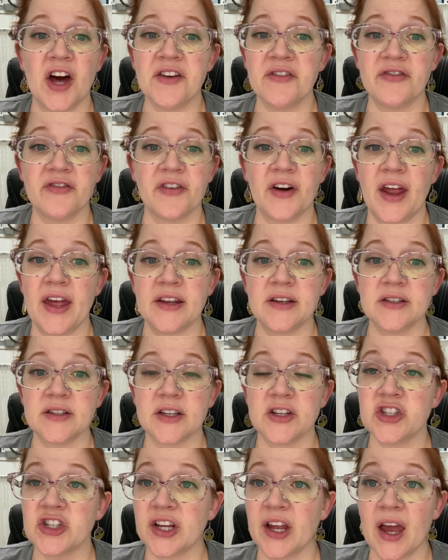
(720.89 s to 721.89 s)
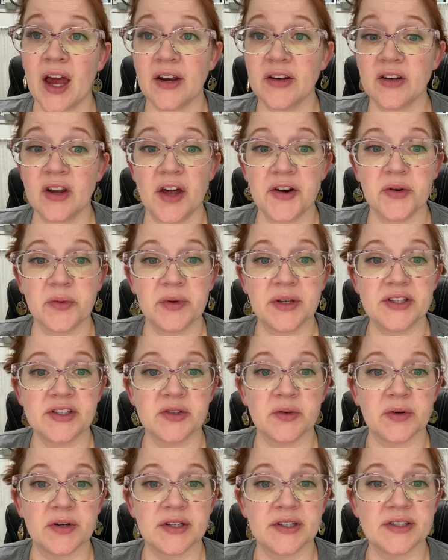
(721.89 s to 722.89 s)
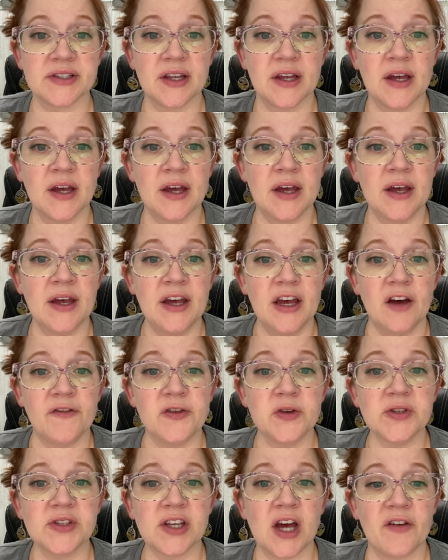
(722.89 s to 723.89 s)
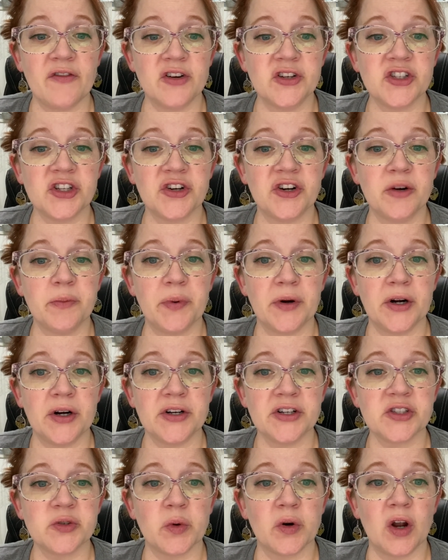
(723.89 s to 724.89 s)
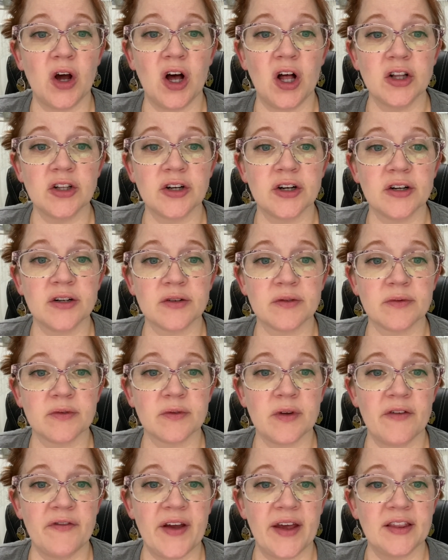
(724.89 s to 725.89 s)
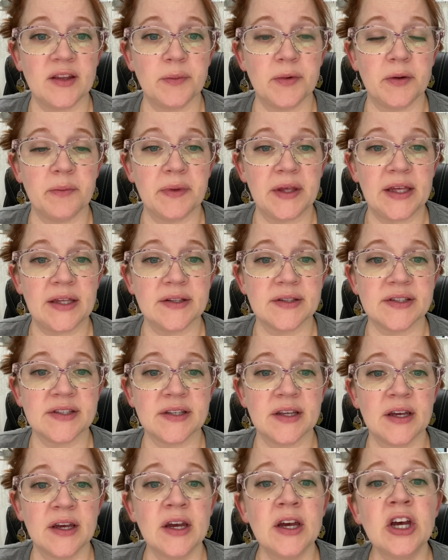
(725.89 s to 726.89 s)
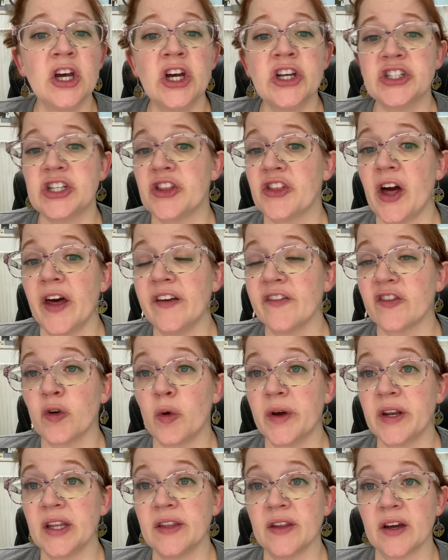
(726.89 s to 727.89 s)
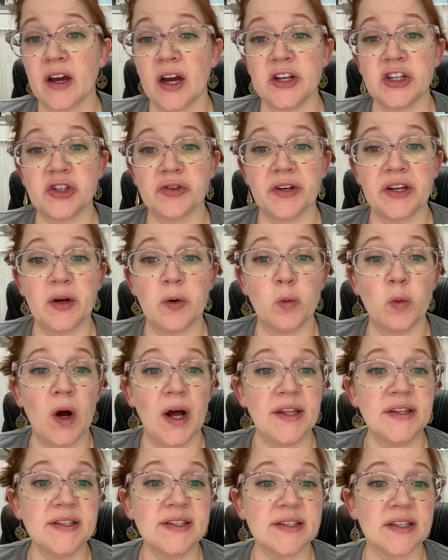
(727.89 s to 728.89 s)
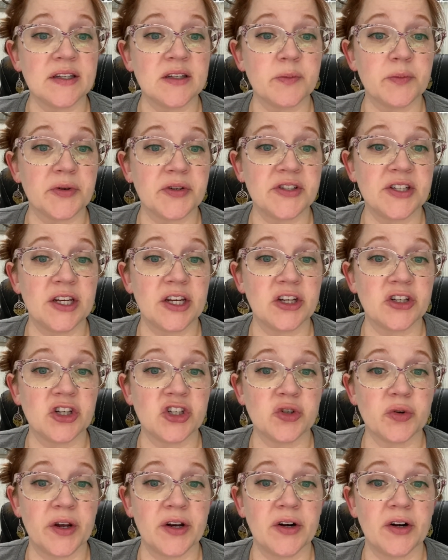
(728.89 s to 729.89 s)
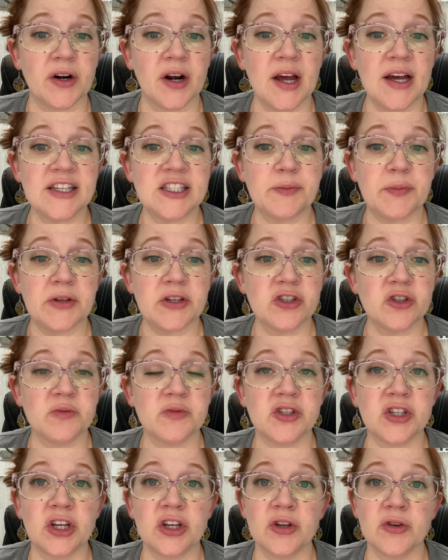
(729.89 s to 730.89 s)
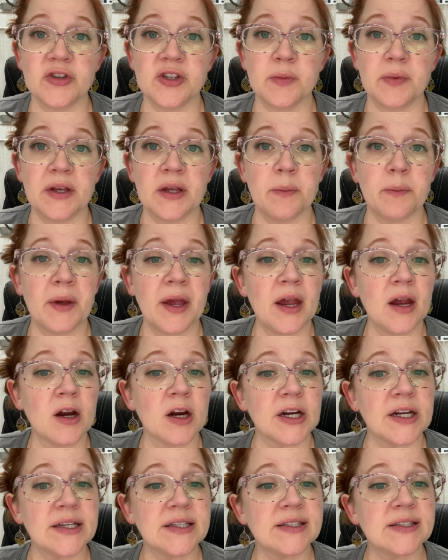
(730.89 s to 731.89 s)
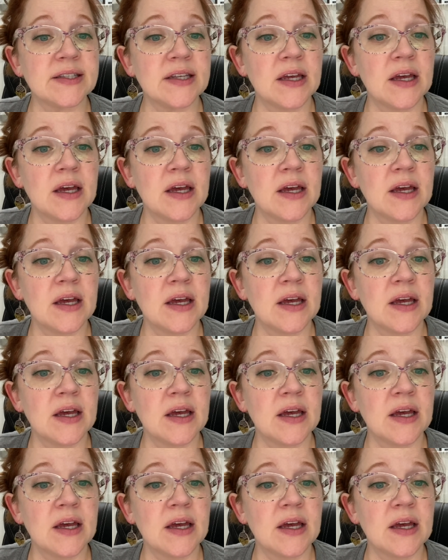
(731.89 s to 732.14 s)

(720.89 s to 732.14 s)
a friend, and she had not a resource. A few sovereigns in her purse were all her available means. She thought of quitting the country at once and proceeding to join her husband, whom she knew to be in Paris.